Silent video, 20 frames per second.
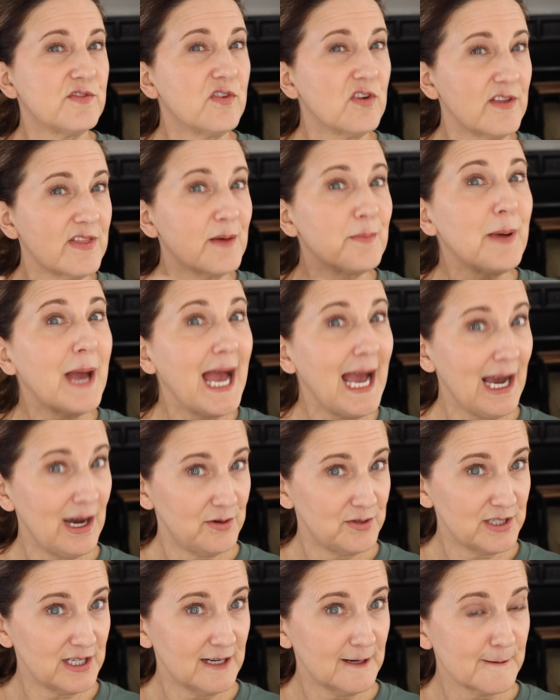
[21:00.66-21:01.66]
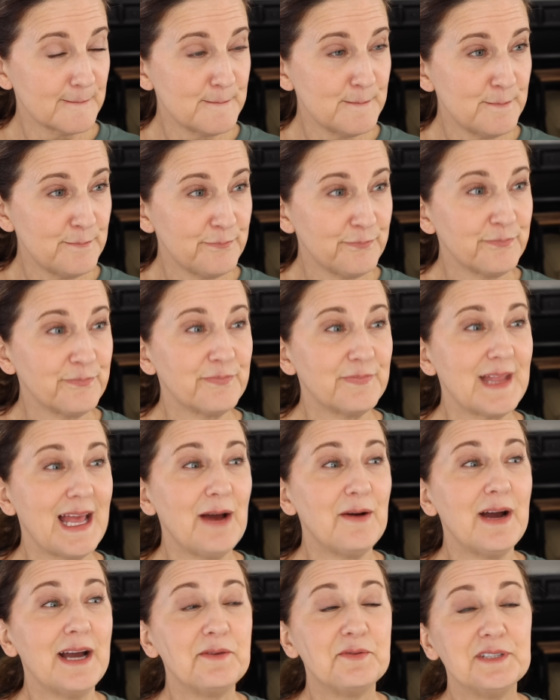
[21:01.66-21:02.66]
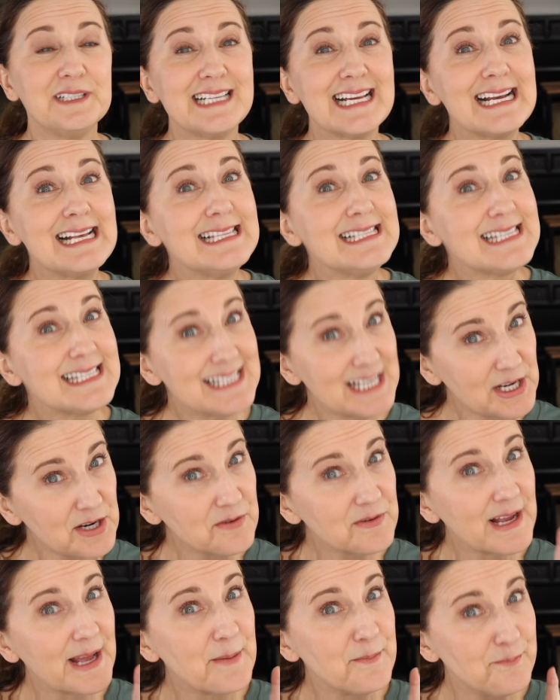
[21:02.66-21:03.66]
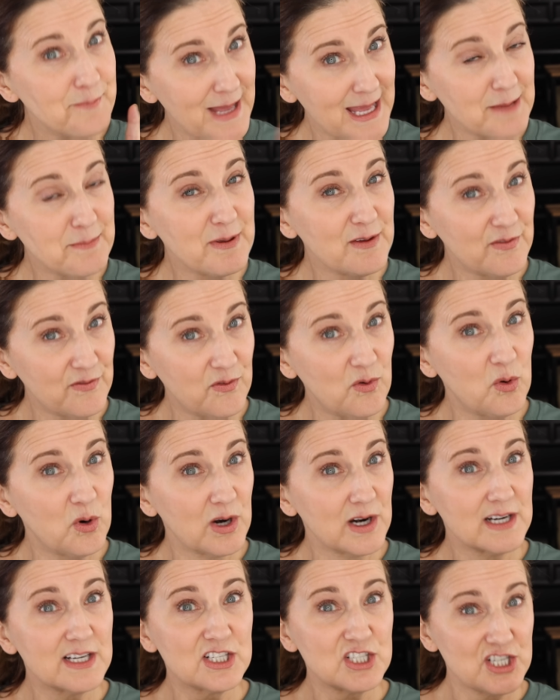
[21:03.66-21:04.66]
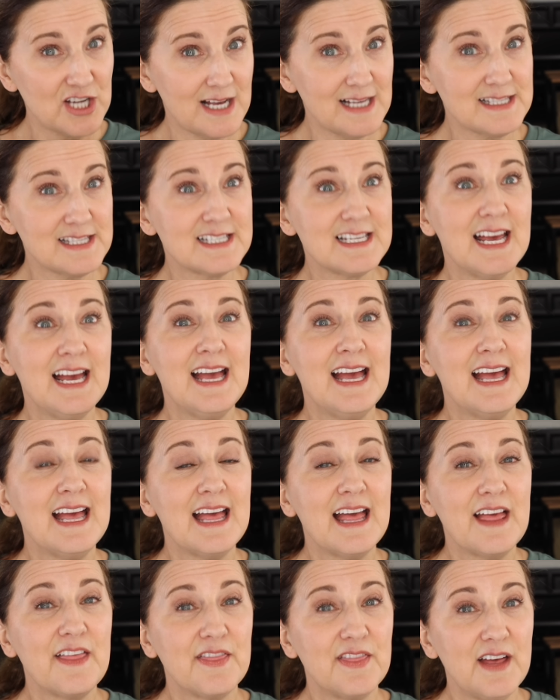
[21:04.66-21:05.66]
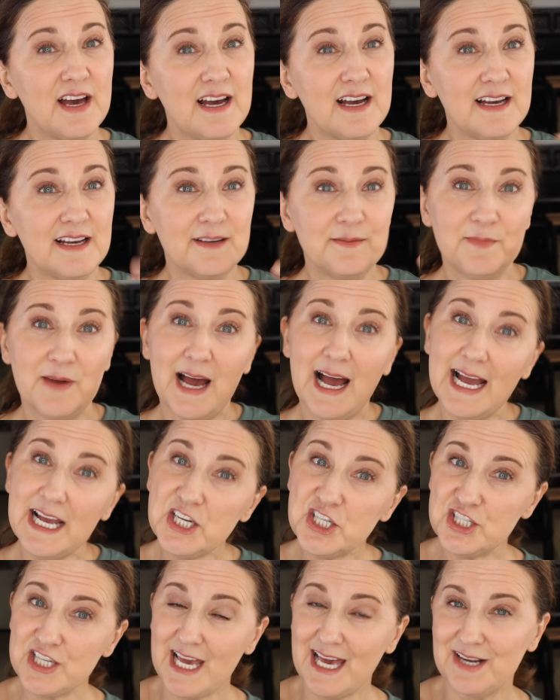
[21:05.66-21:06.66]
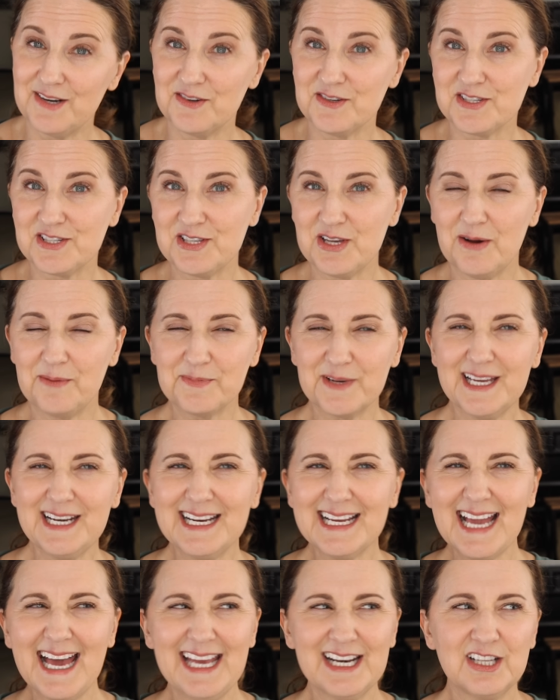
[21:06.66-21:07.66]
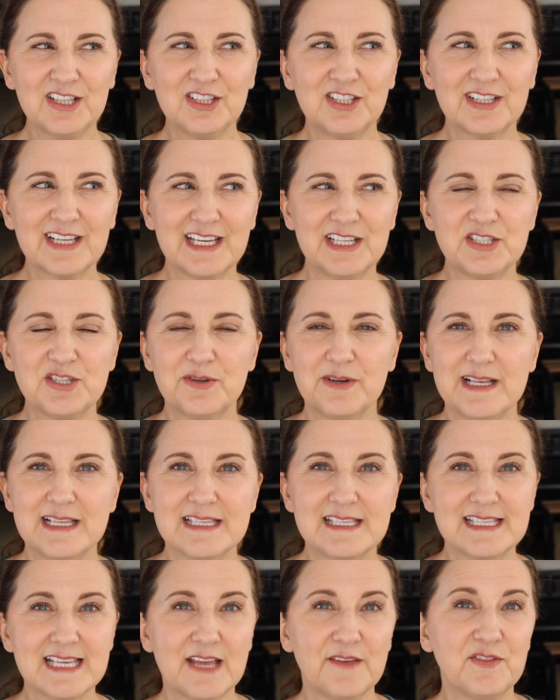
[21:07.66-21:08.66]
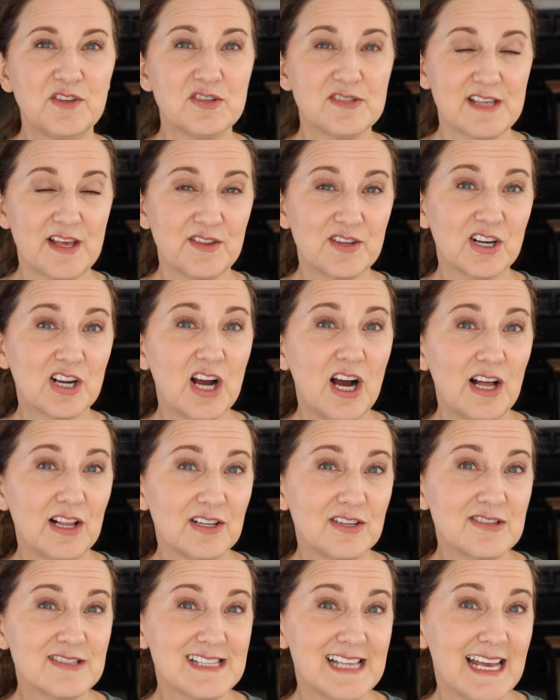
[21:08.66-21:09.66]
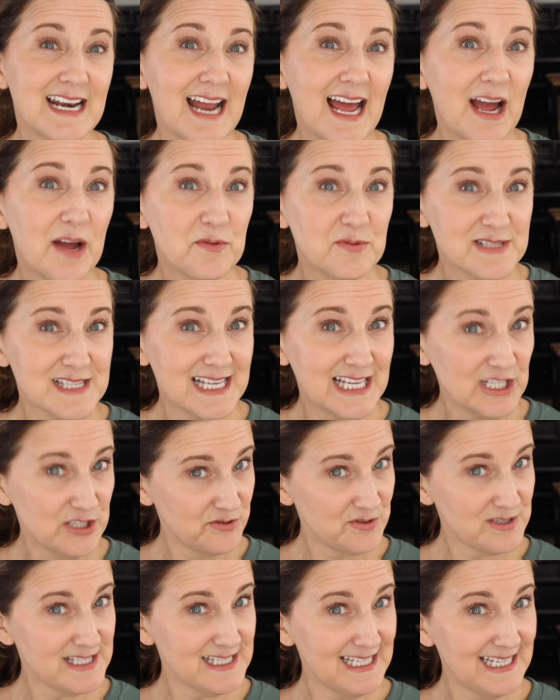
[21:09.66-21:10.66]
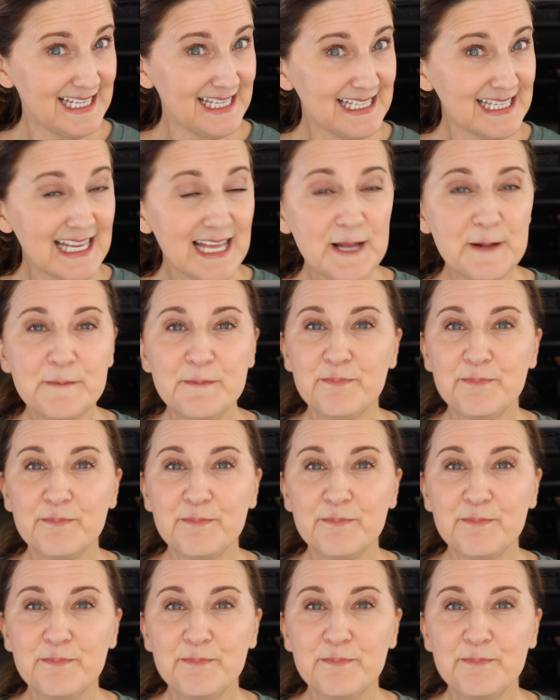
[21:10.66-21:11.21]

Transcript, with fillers: for the powder. Now I would consider it maybe for just the eyeshadows. So I'm gonna kind of look into it and see if there's other colors that I was interested in.